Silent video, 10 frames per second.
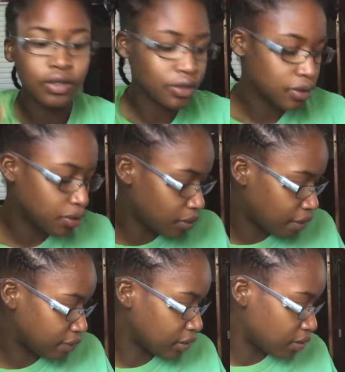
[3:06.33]
you don't
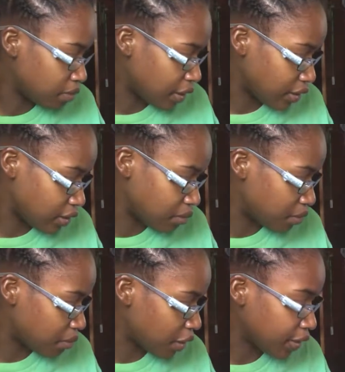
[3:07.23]
have to combine it,
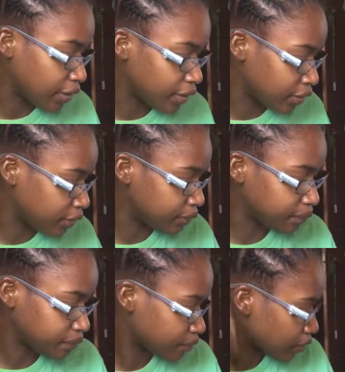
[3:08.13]
but my hair,
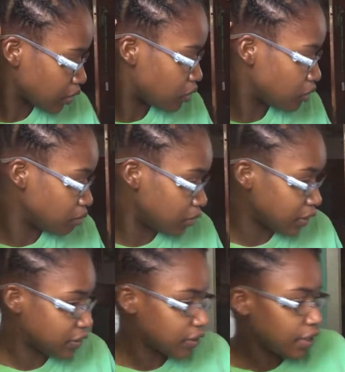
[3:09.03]
too
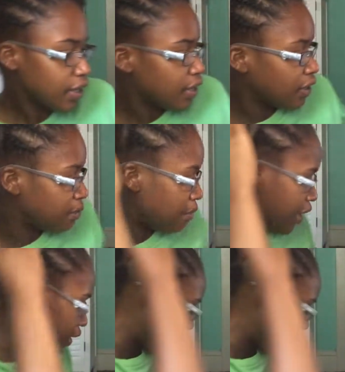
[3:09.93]
much. Back